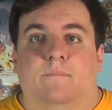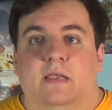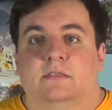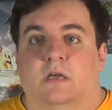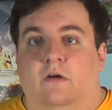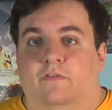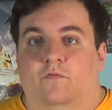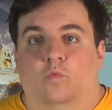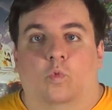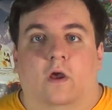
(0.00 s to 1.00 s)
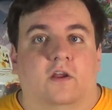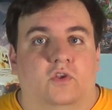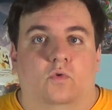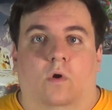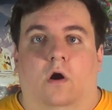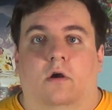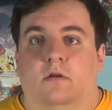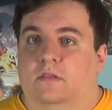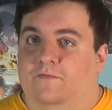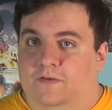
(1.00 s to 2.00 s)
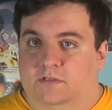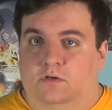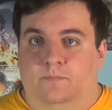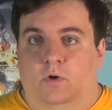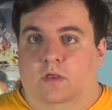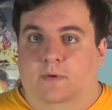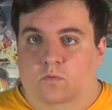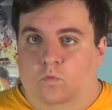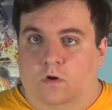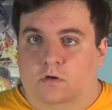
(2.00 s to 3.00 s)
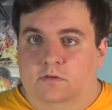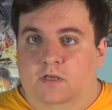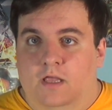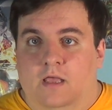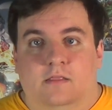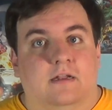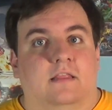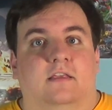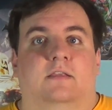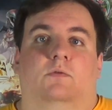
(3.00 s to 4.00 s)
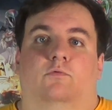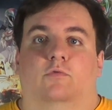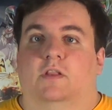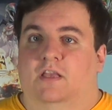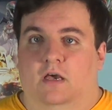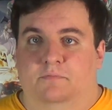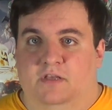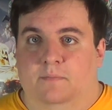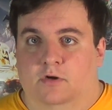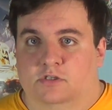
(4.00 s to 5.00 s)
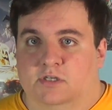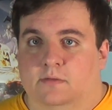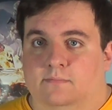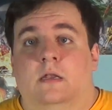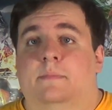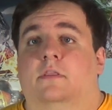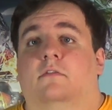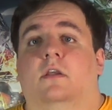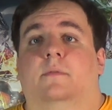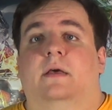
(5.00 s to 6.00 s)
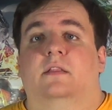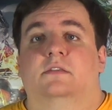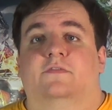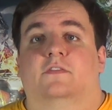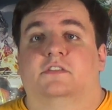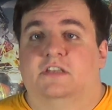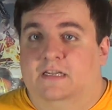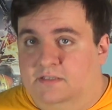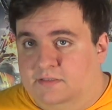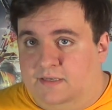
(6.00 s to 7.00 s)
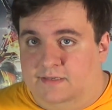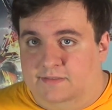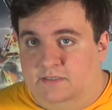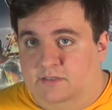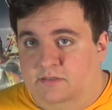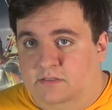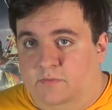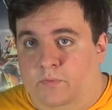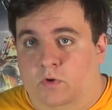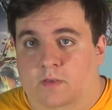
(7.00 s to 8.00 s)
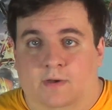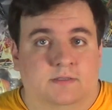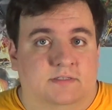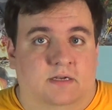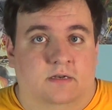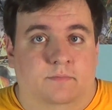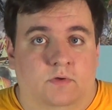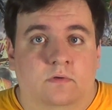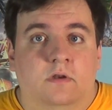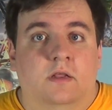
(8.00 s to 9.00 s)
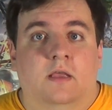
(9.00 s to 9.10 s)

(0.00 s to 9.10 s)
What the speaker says: based off of where you are in the physical Pokemon world, then I think that would really help the immersion. Number 3 on my list for changes and additions to Pokemon Sun and Moon